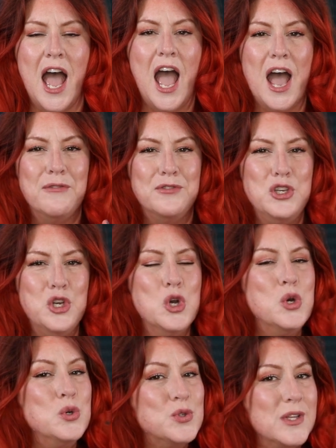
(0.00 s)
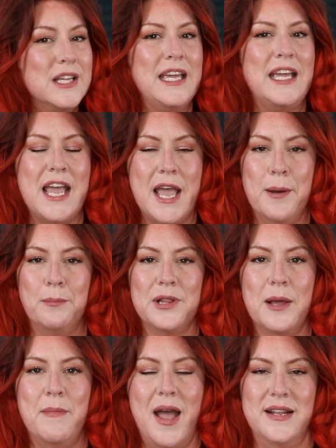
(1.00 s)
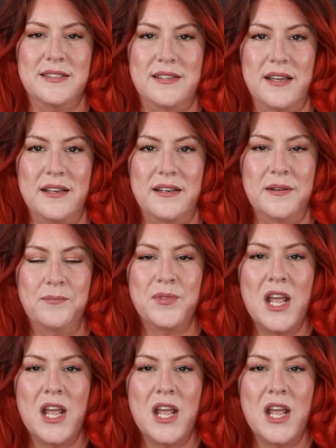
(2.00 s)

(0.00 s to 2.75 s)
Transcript: have usually implemented.